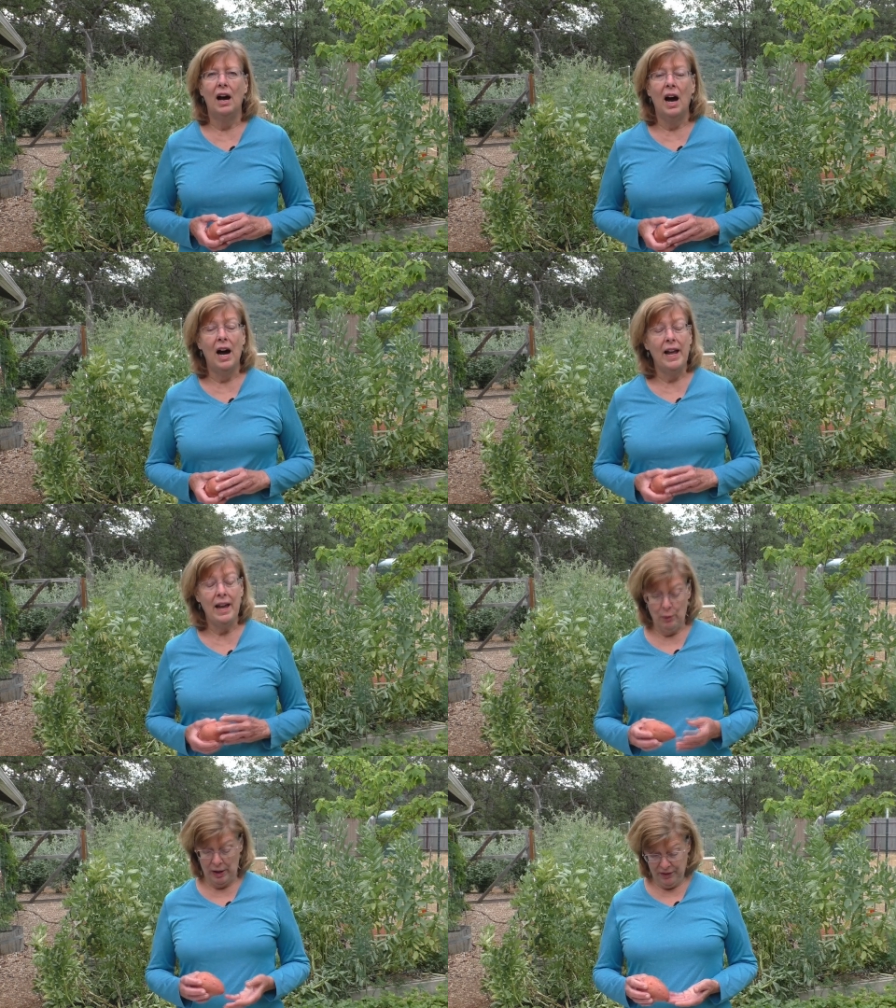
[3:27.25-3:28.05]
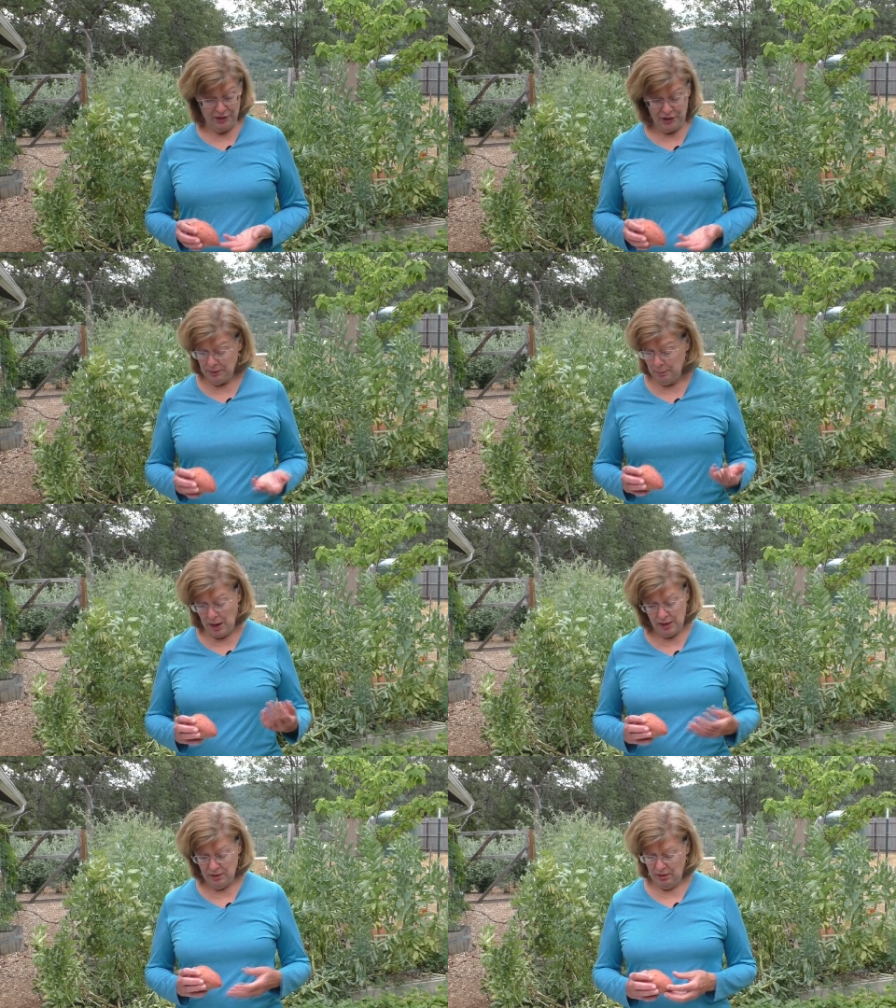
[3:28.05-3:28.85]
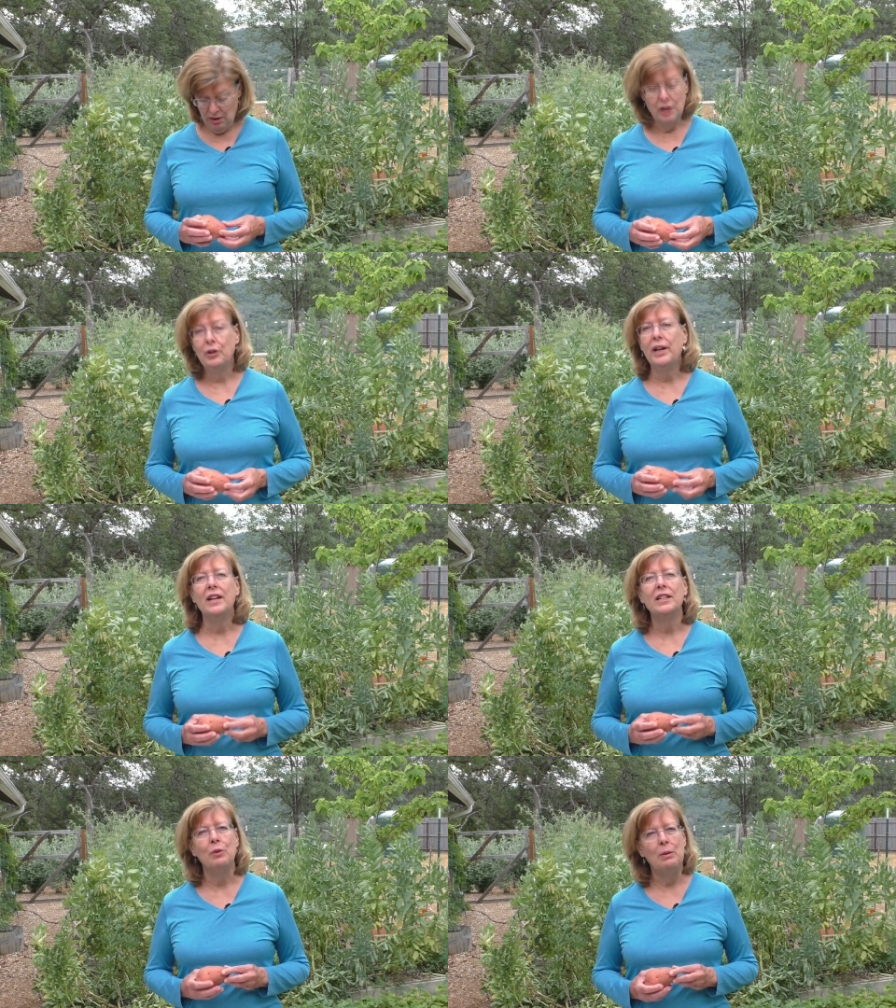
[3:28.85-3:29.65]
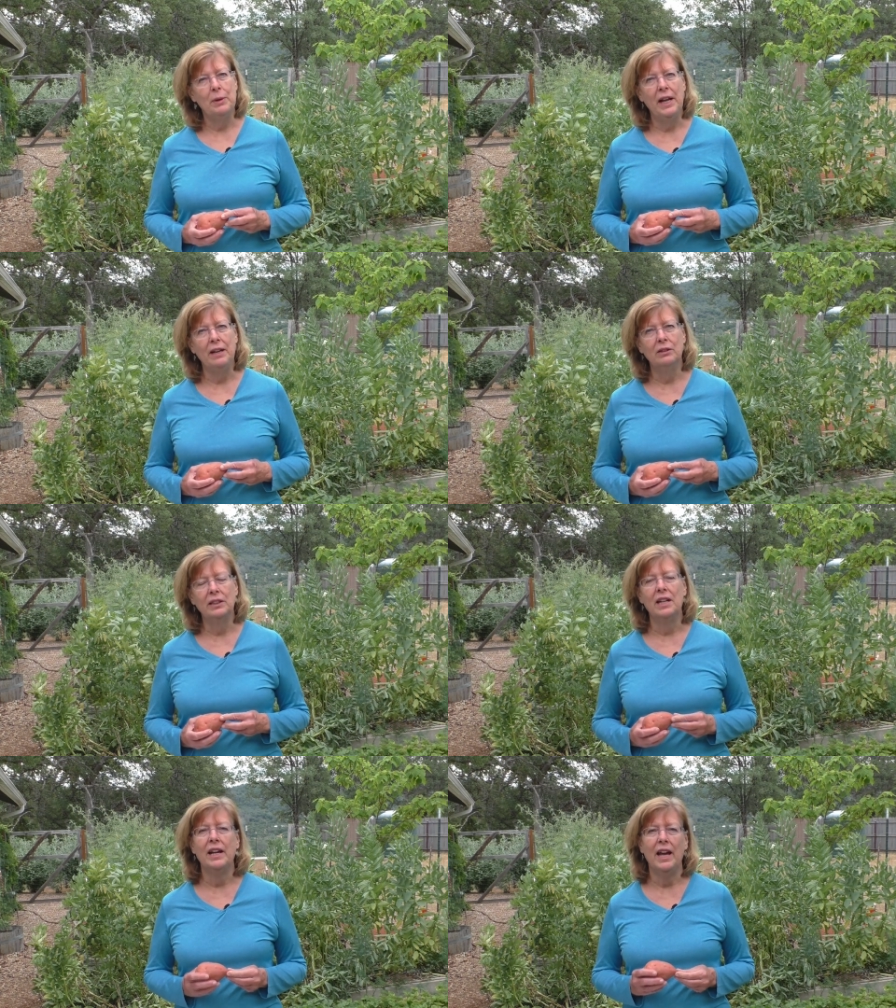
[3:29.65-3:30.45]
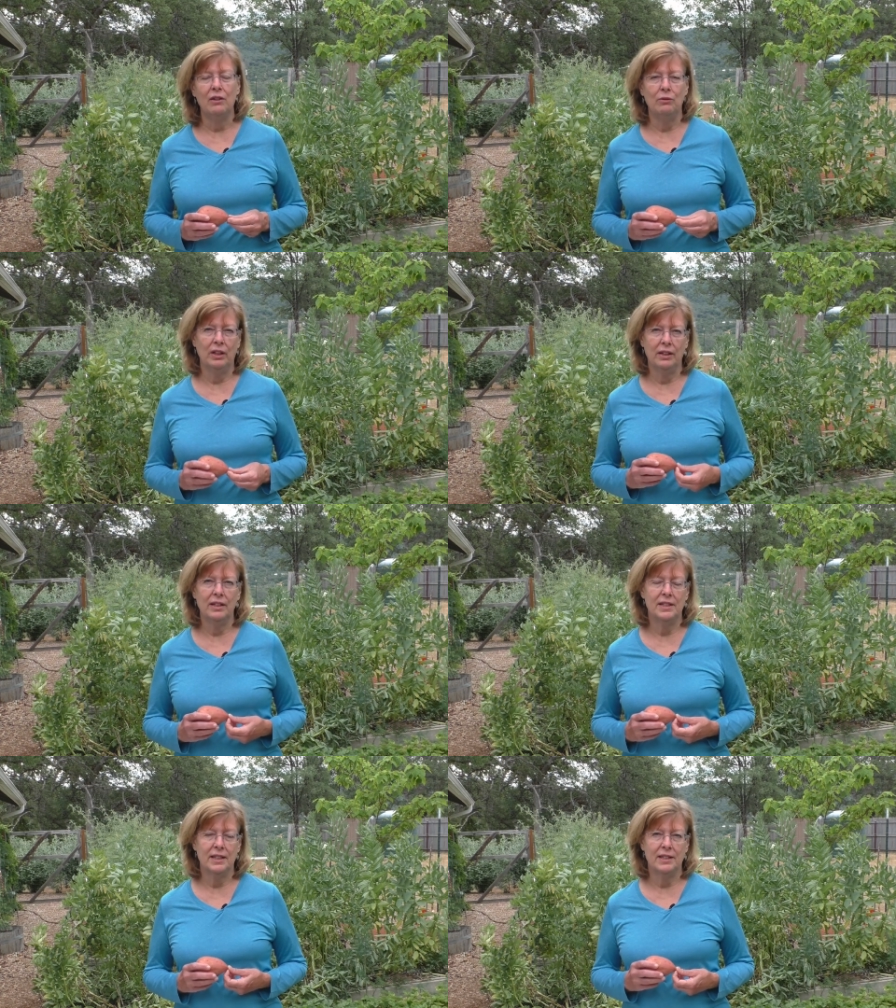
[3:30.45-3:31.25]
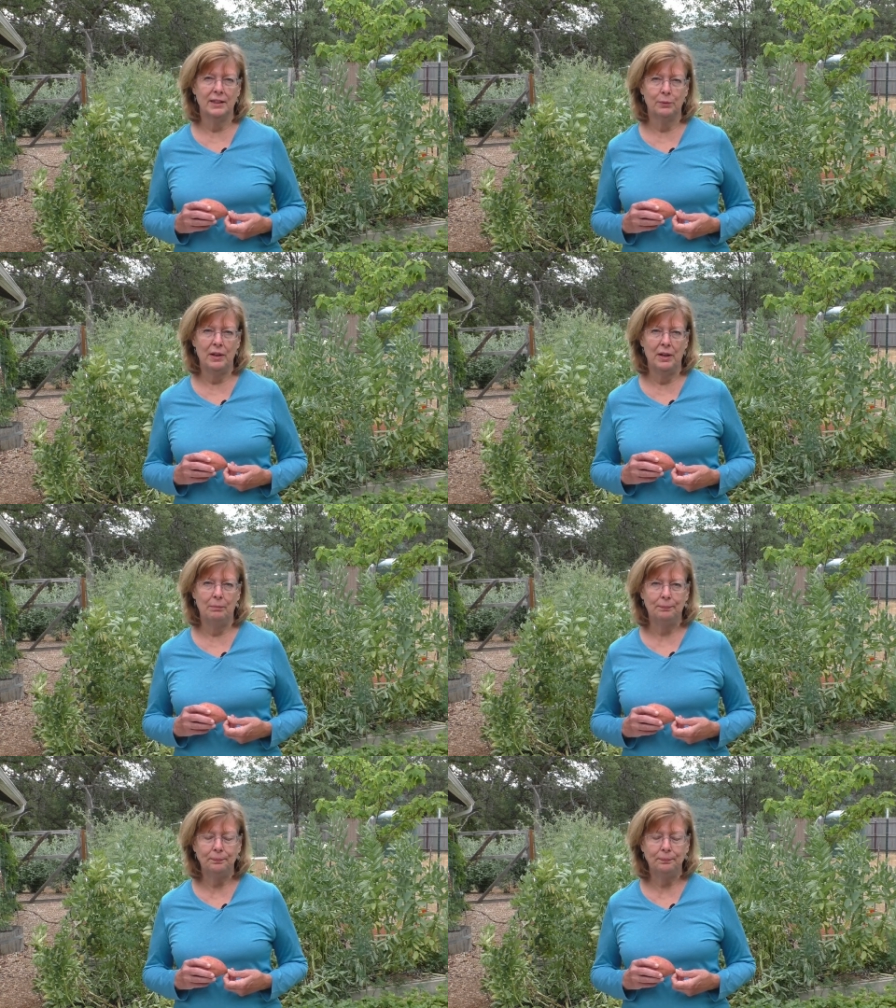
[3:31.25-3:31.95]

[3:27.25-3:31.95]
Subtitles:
I, however, just bought non-organic sweet potatoes and I had really good success with it.